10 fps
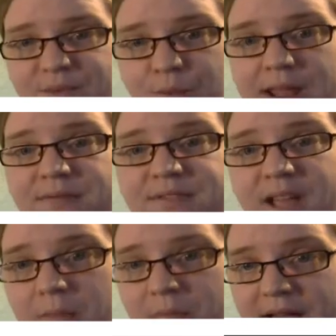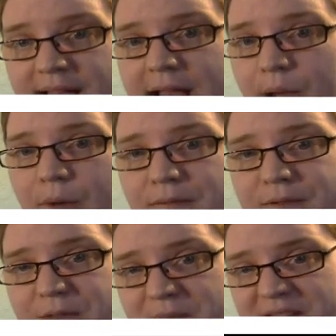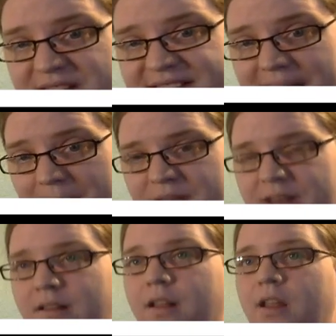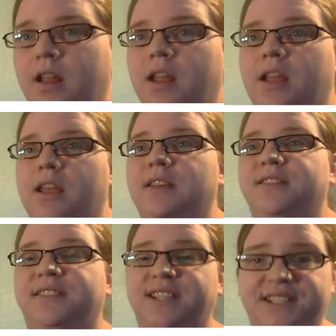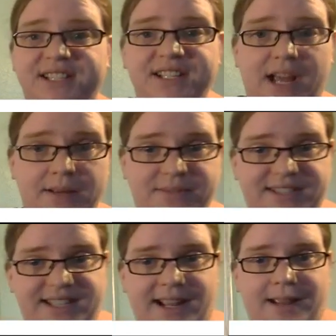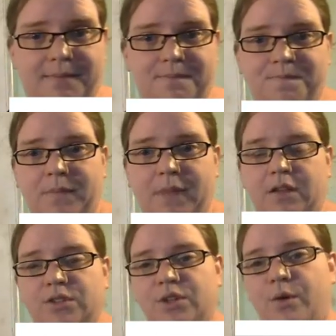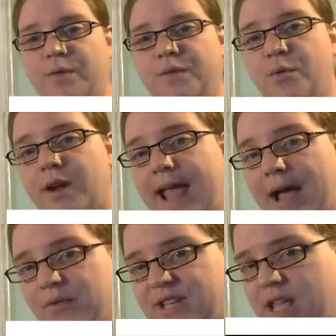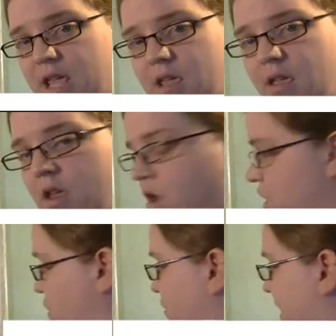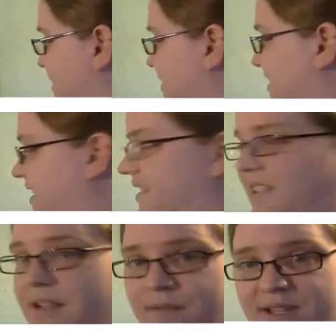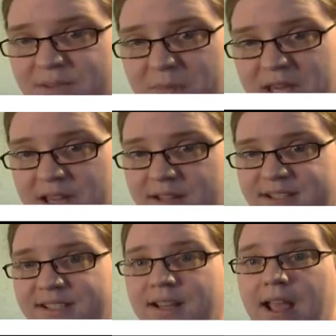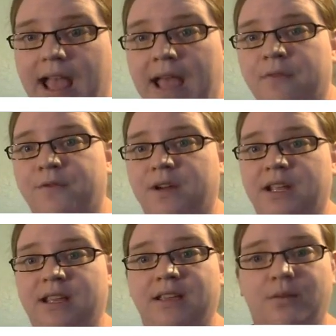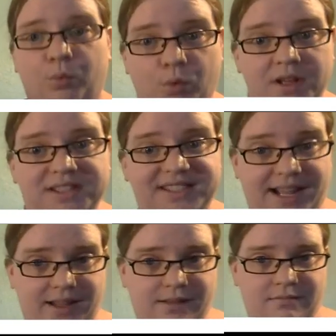waves come by, how often the peaks happen, is 60 times a second. So if you were counting, you would get 60 of these peaks every 1 second.